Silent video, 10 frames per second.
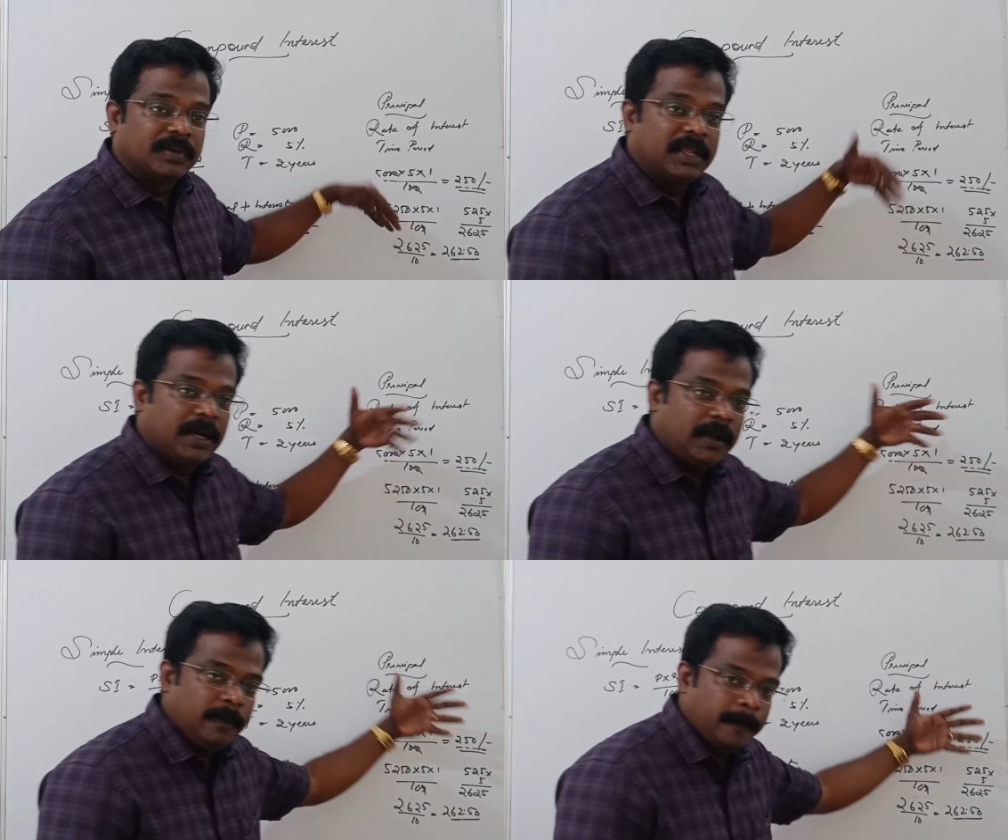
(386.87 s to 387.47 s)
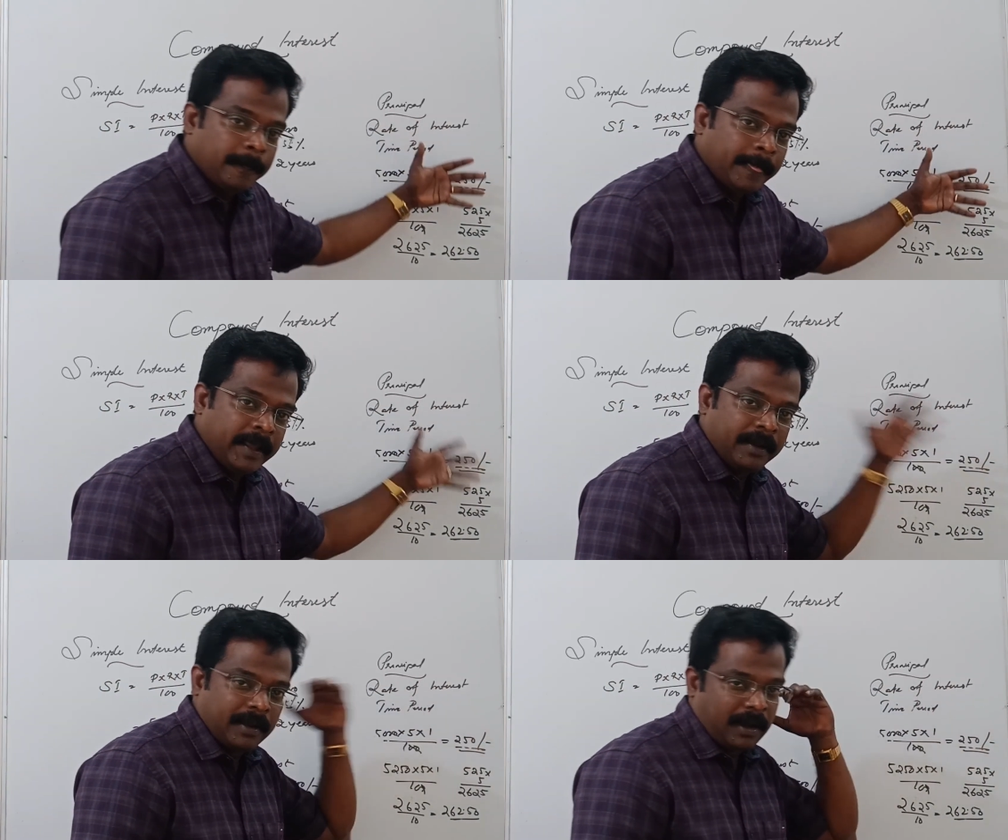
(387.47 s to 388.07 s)
for the
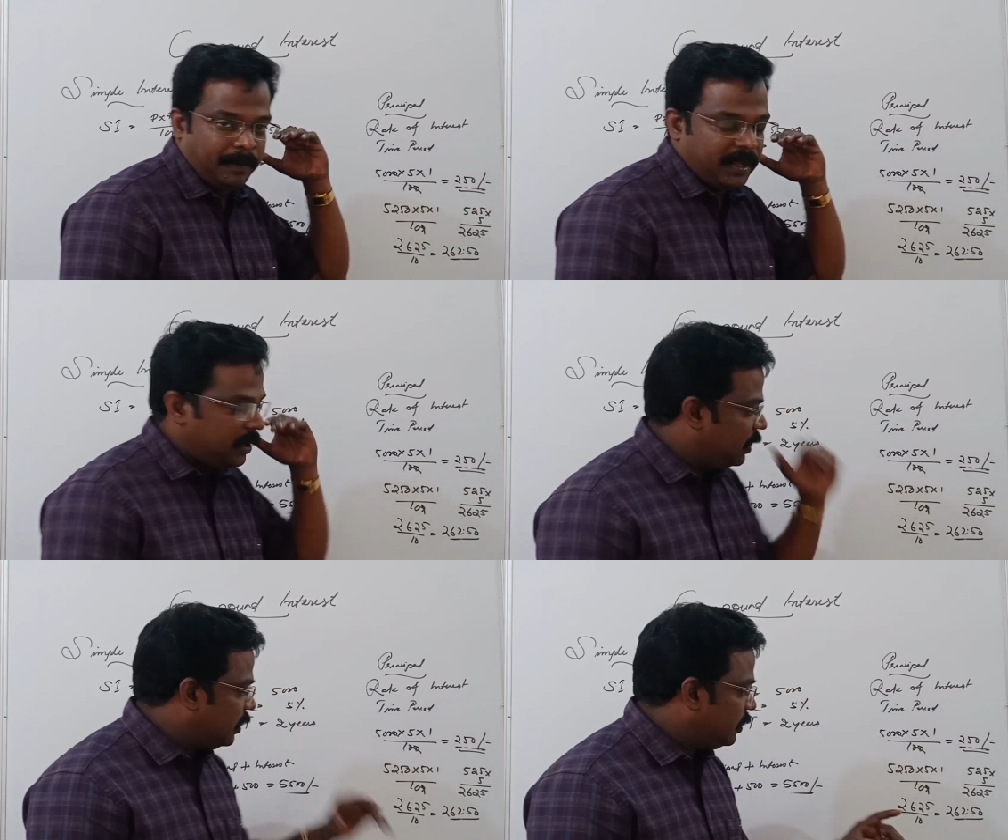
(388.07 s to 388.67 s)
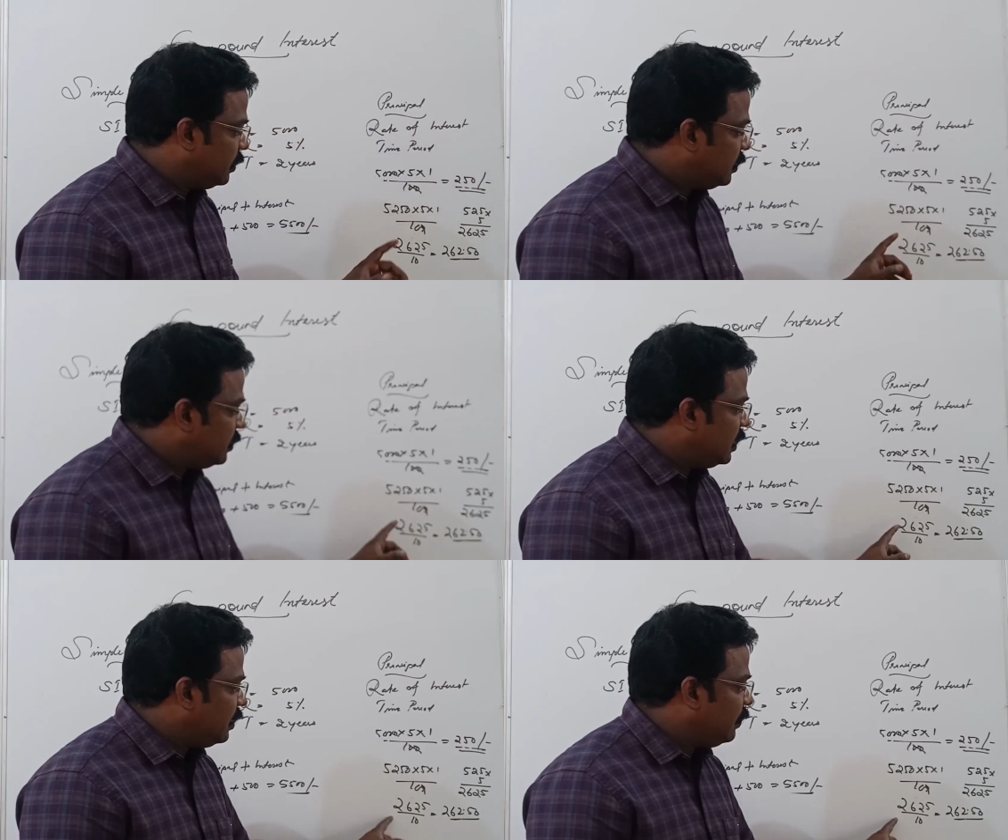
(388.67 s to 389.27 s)
coming year.
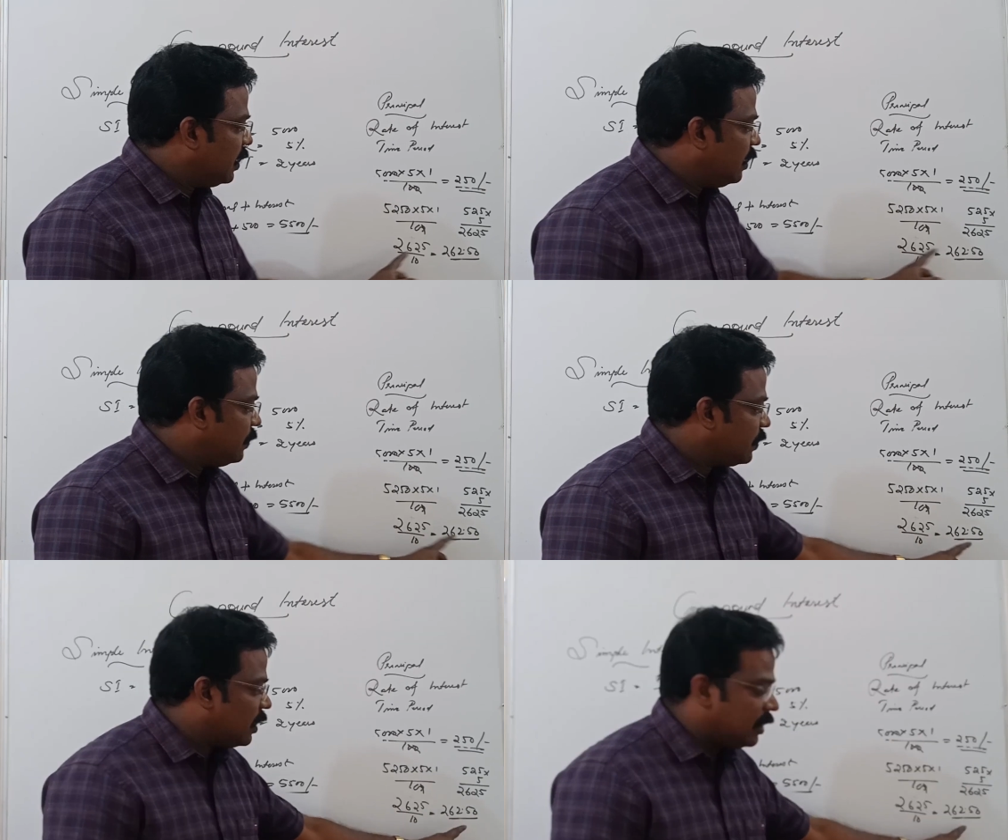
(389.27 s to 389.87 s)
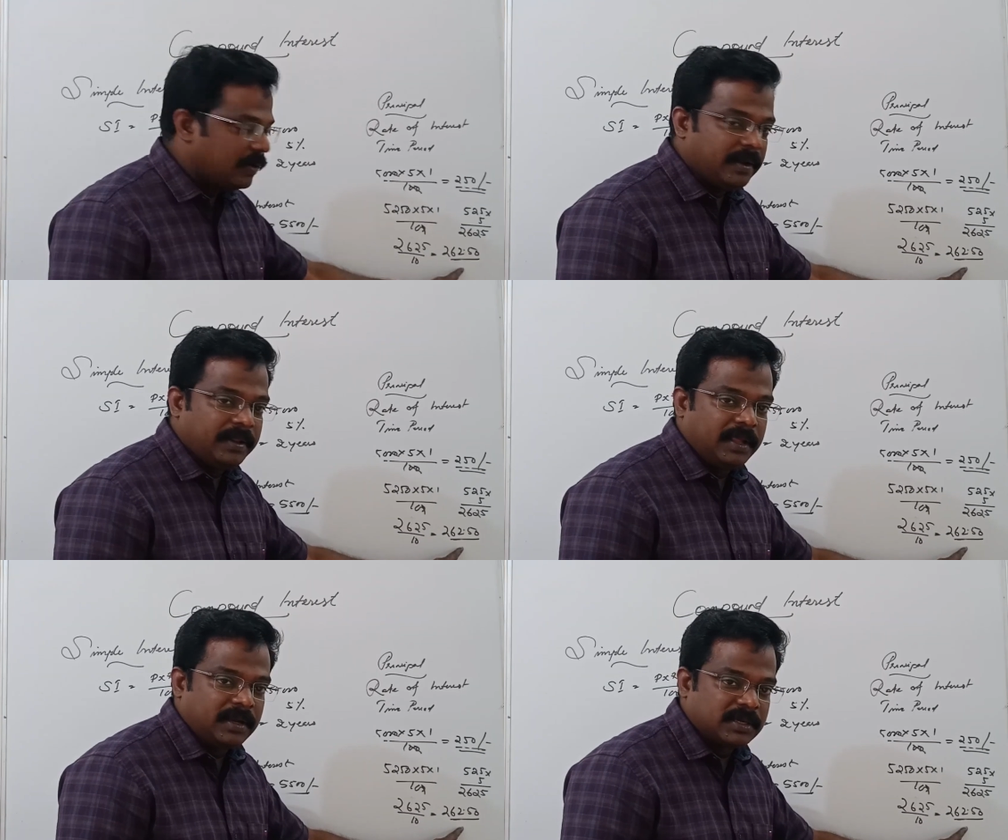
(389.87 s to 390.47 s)
Then we have to
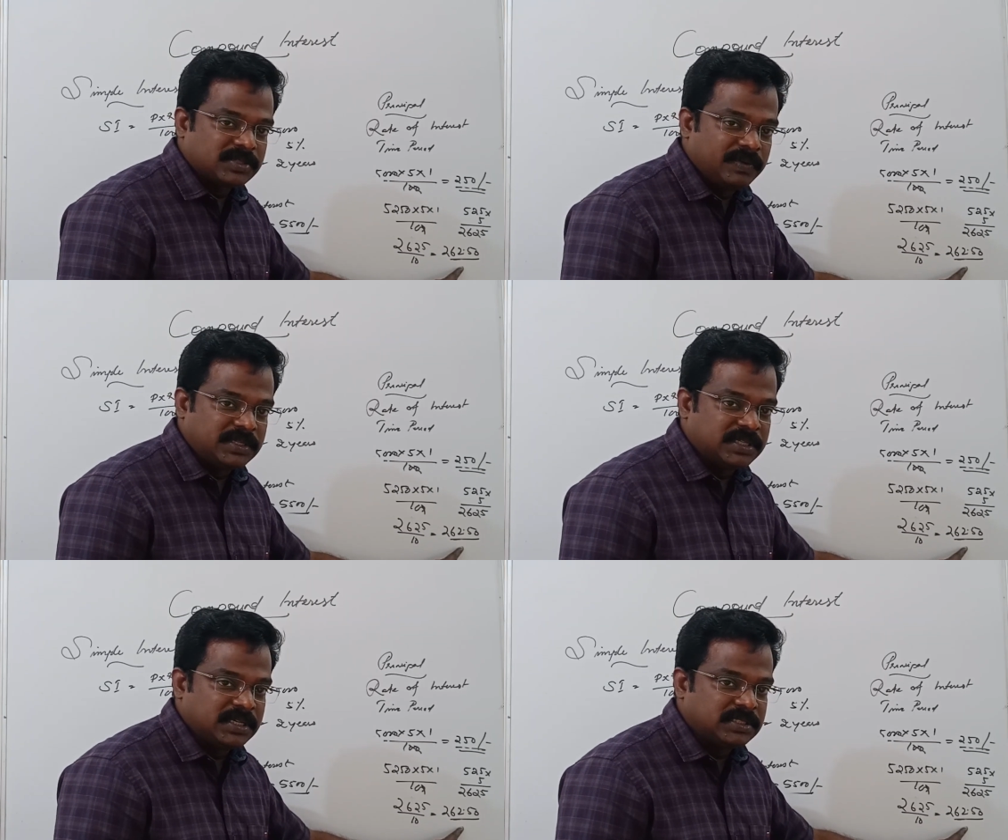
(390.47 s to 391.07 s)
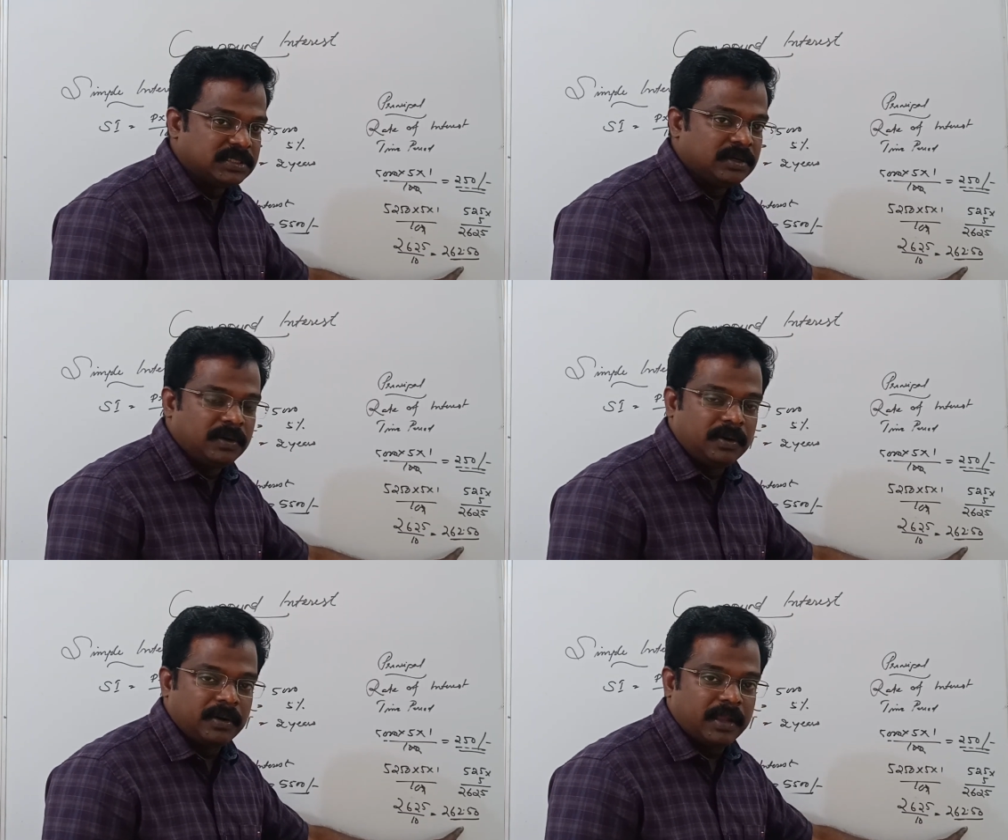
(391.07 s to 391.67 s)
calculate the interest will change.
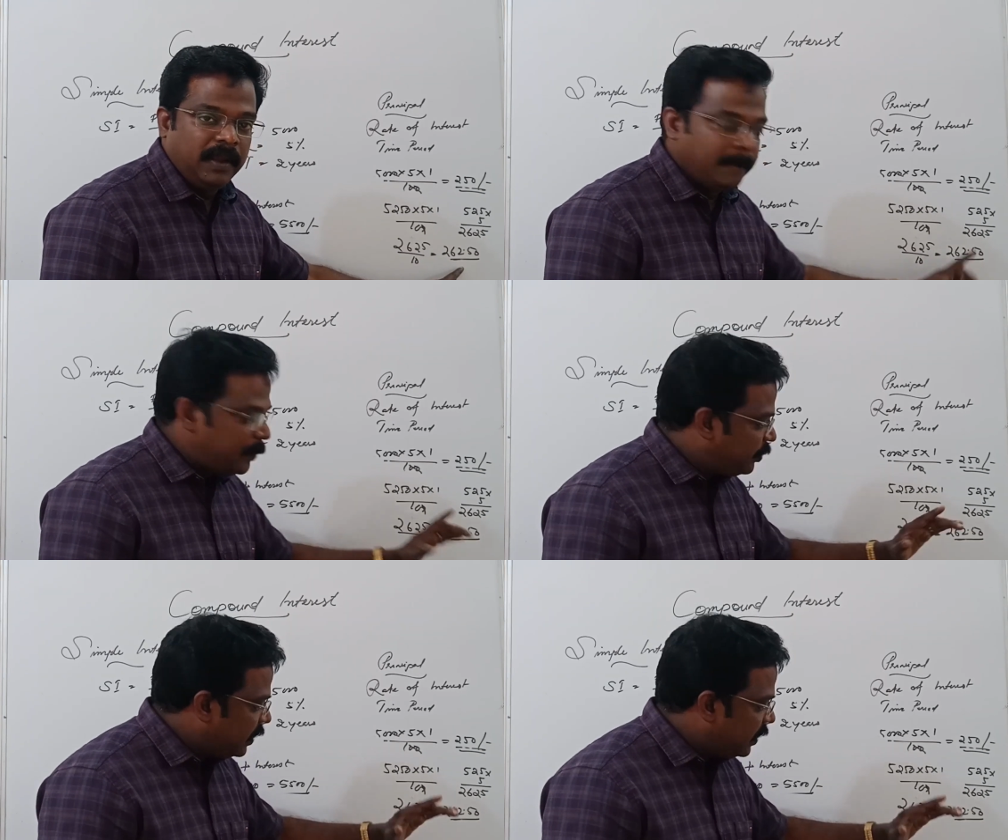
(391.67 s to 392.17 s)
Okay,